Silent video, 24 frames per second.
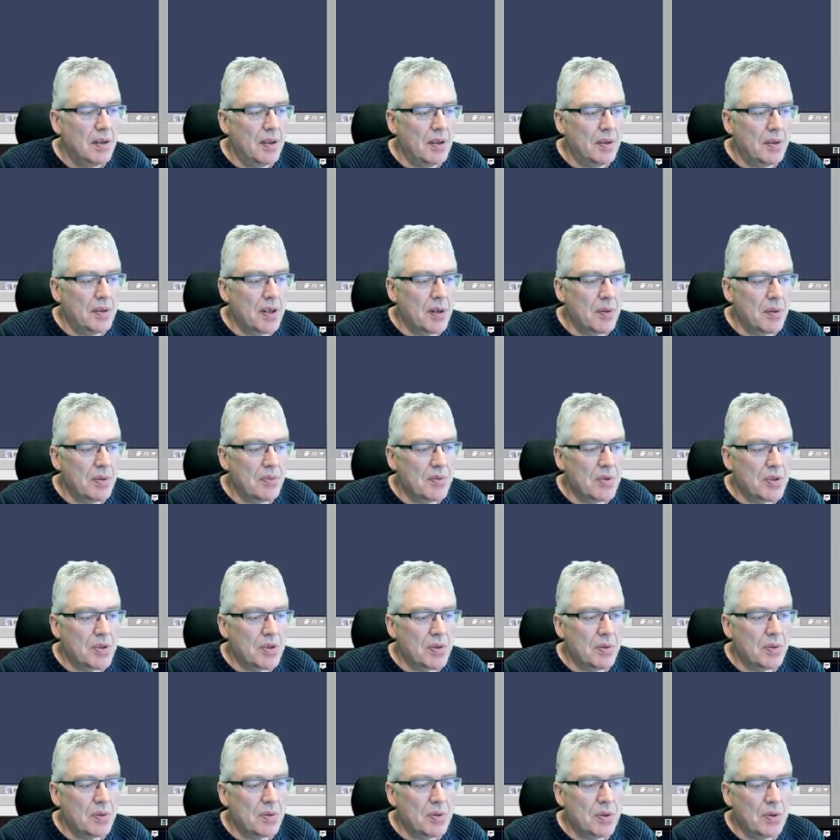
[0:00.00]
Now I'm just
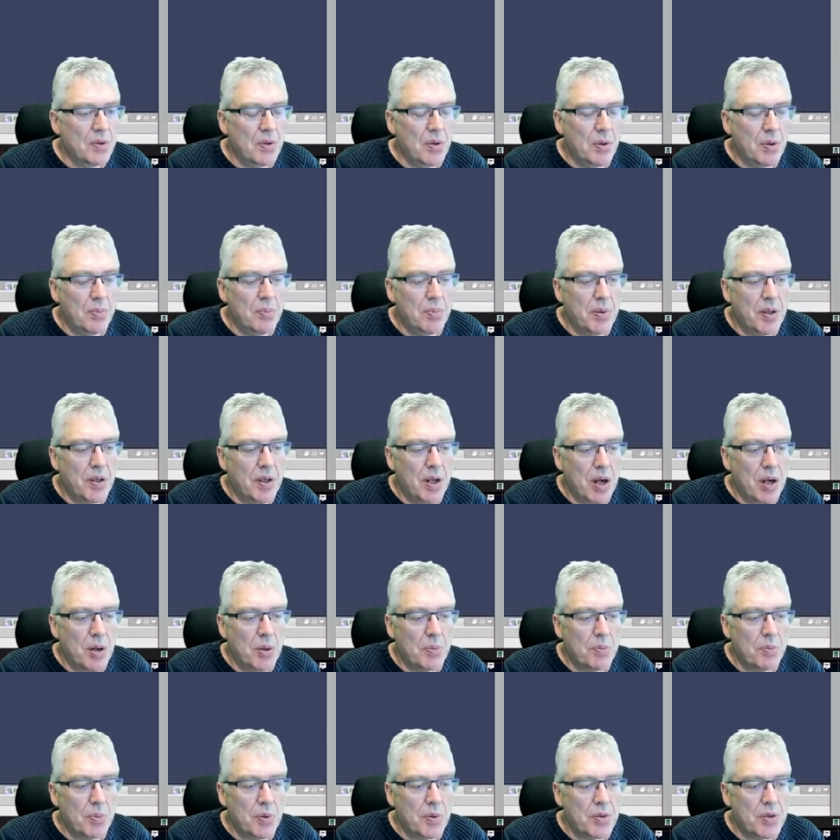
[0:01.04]
going to open the
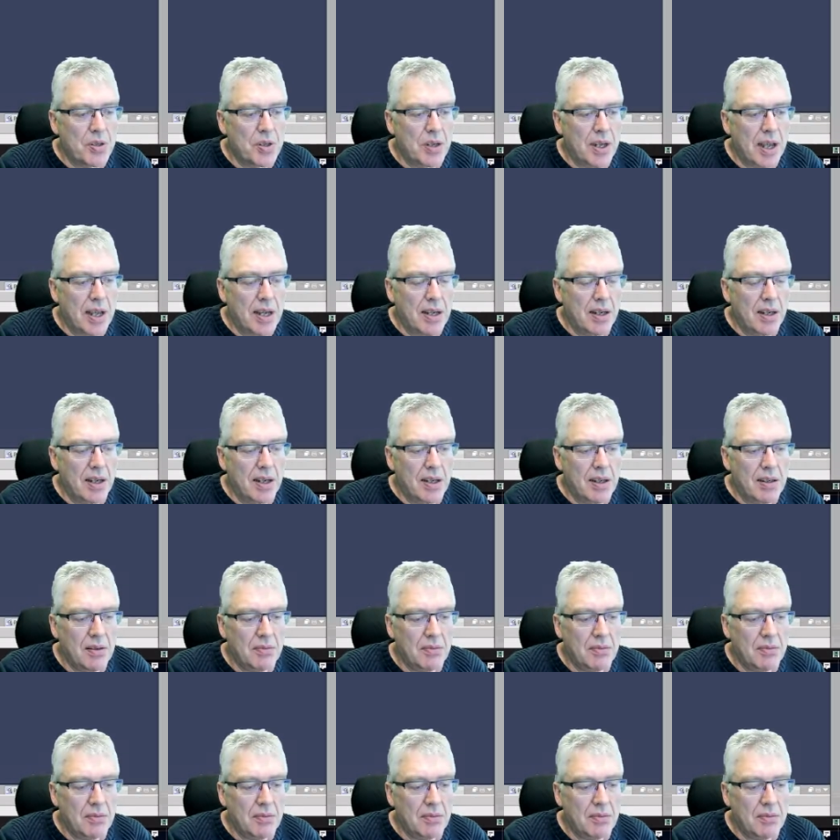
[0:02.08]
output scaling.